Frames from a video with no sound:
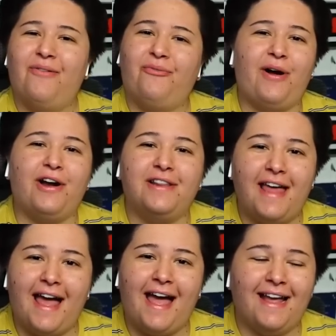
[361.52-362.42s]
Wearing
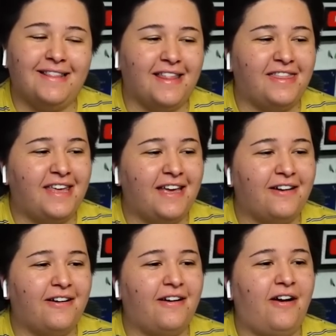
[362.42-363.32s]
the hat in the
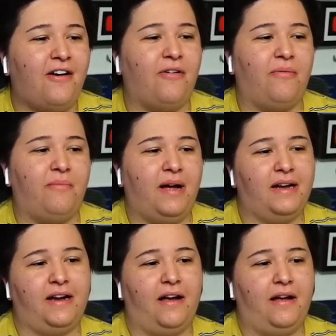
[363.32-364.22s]
theater? Oh,
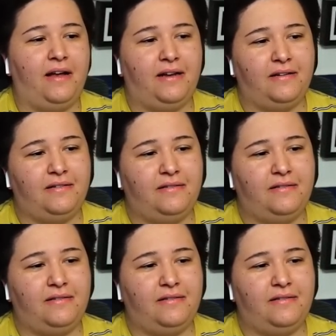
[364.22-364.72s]
my God.